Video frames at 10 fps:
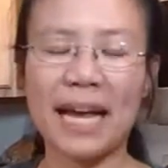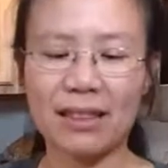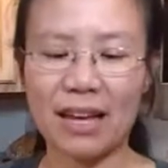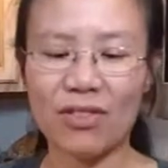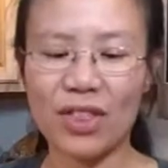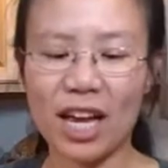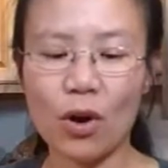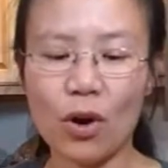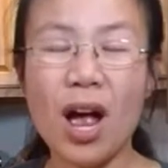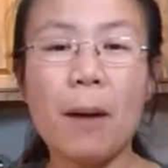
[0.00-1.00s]
and get that
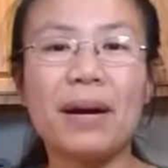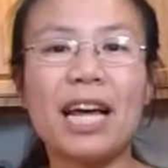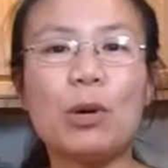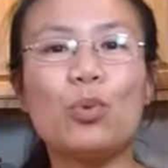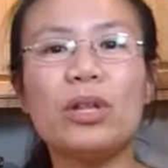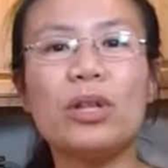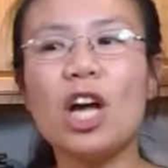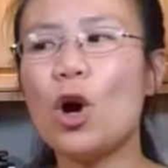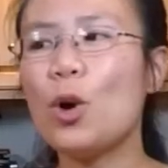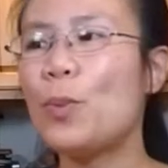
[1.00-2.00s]
there. But I really
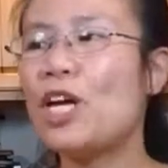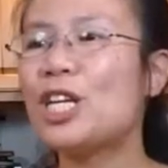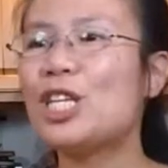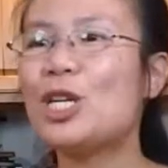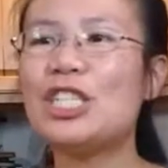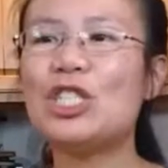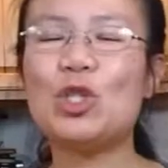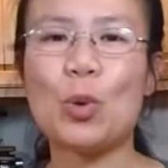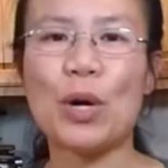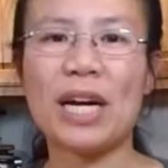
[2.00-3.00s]
hope you
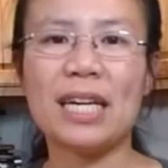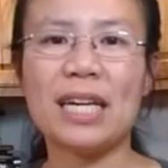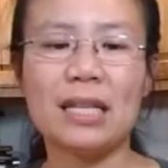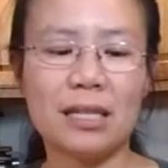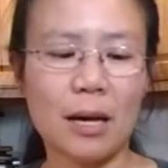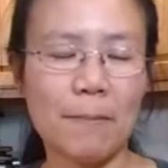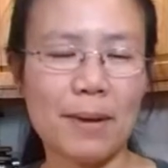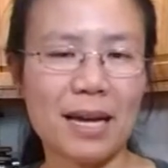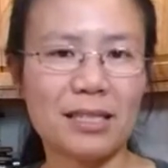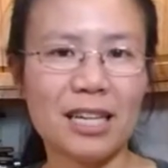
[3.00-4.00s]
enjoyed this
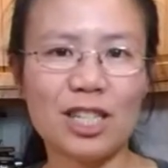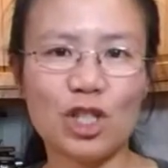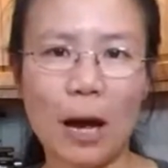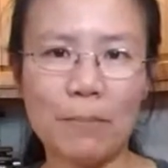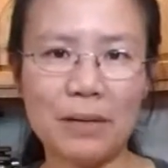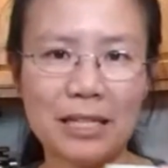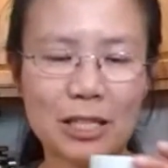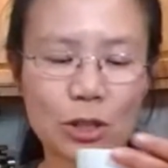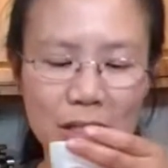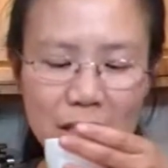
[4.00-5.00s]
amazing
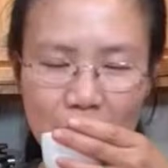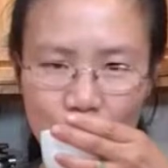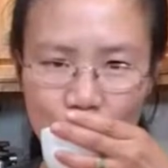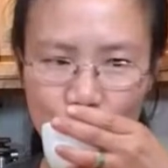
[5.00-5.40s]
Japanese green tea.